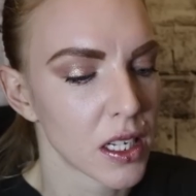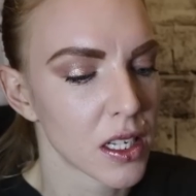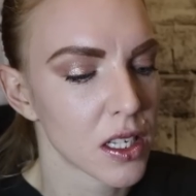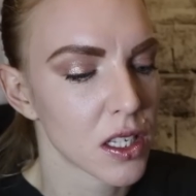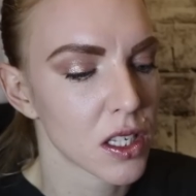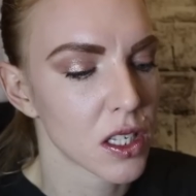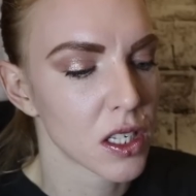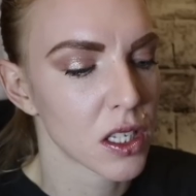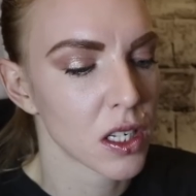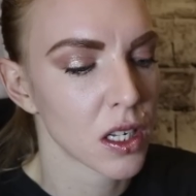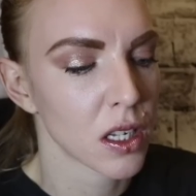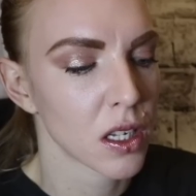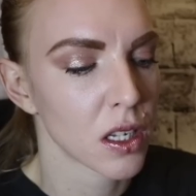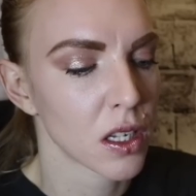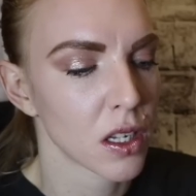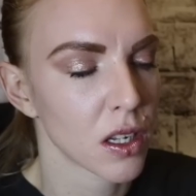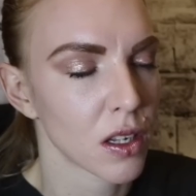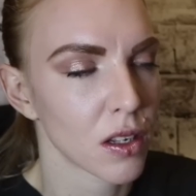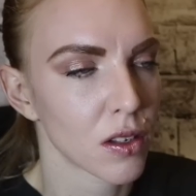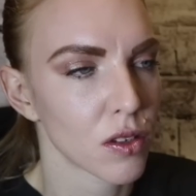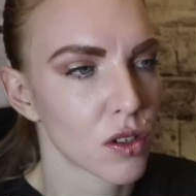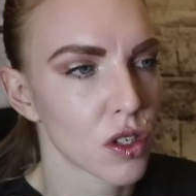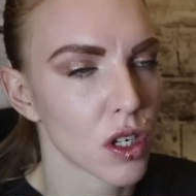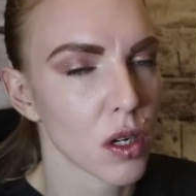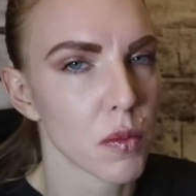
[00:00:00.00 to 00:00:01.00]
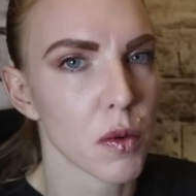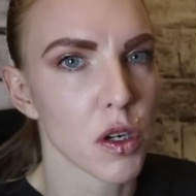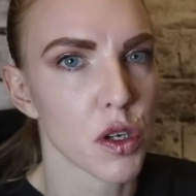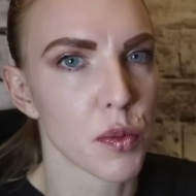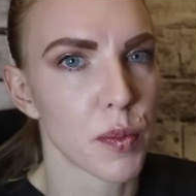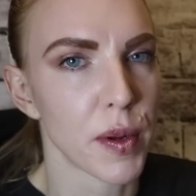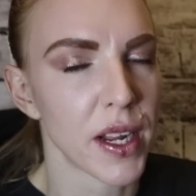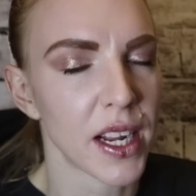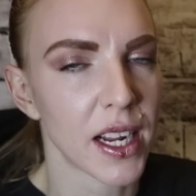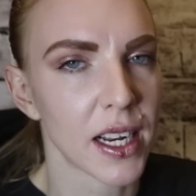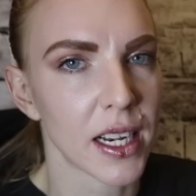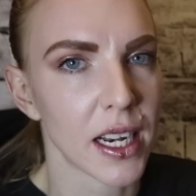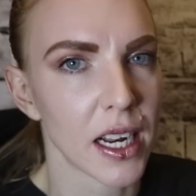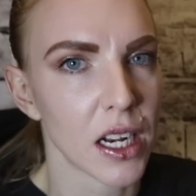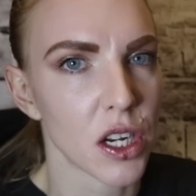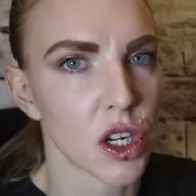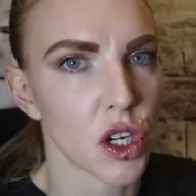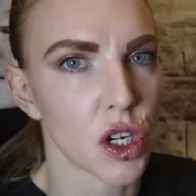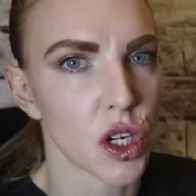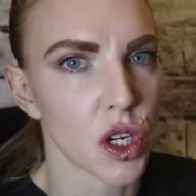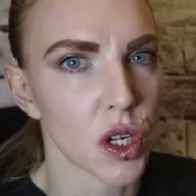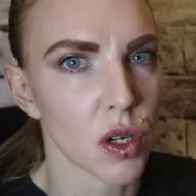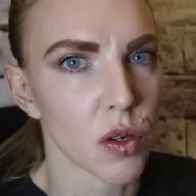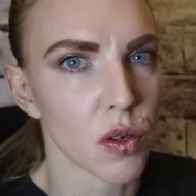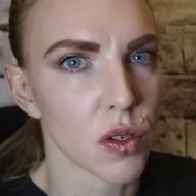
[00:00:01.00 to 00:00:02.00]
it's so much bigger than
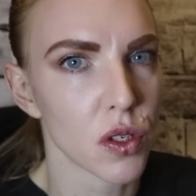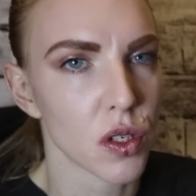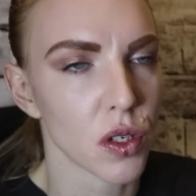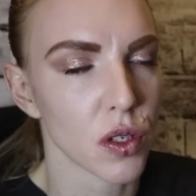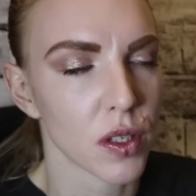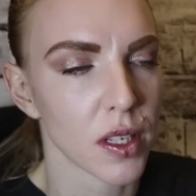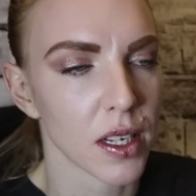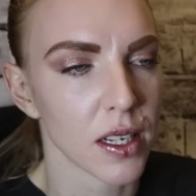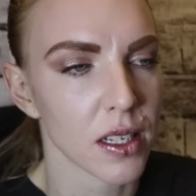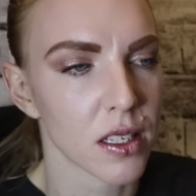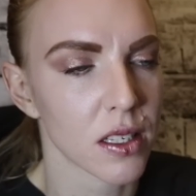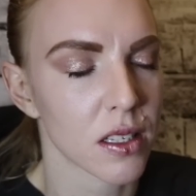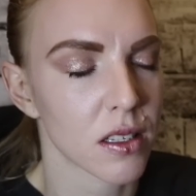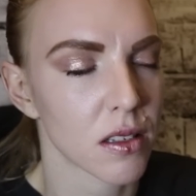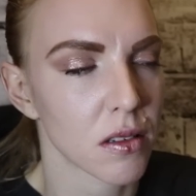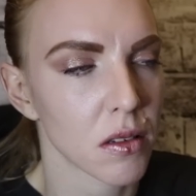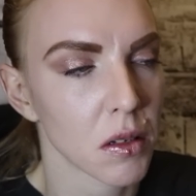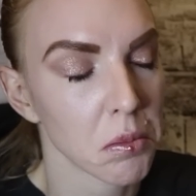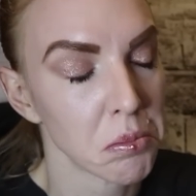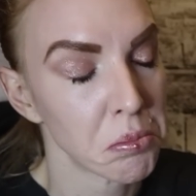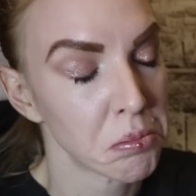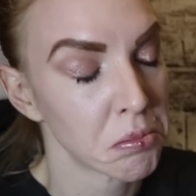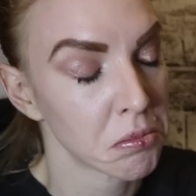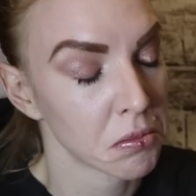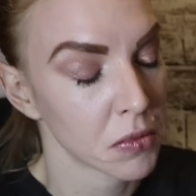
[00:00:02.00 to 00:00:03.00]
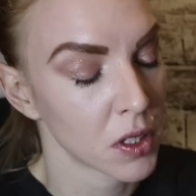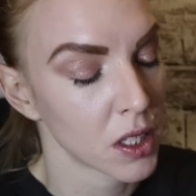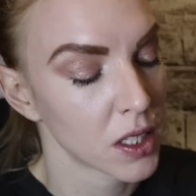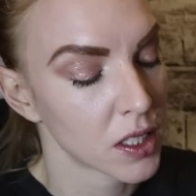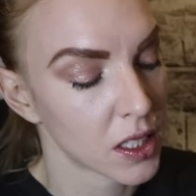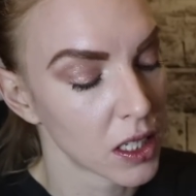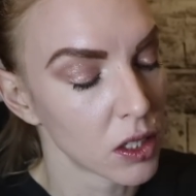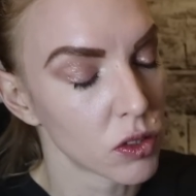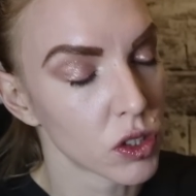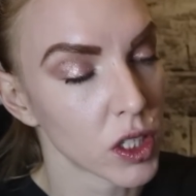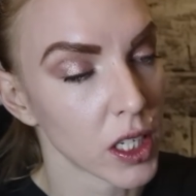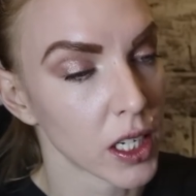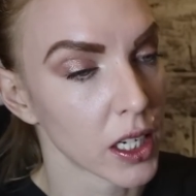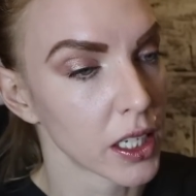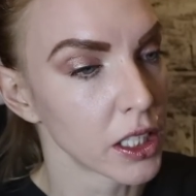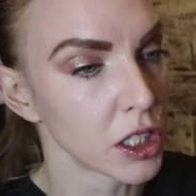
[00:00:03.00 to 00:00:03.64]
you used to, that's it's interesting.